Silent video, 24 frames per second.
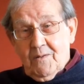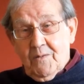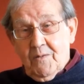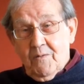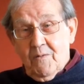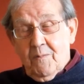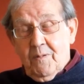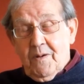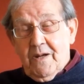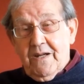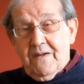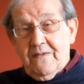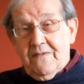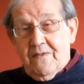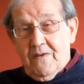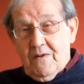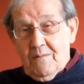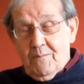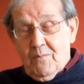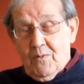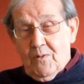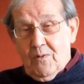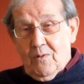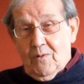we were playing
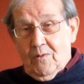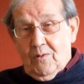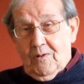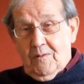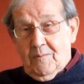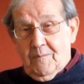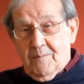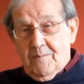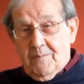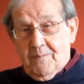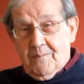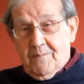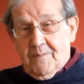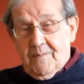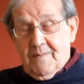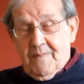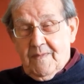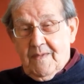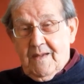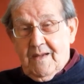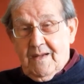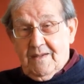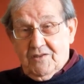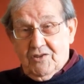football,
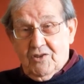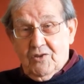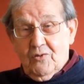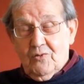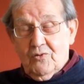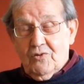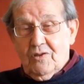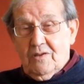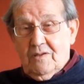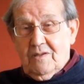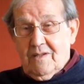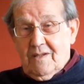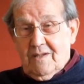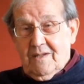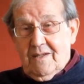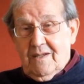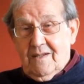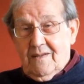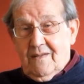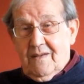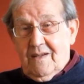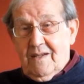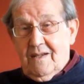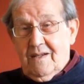as usual,
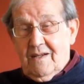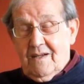in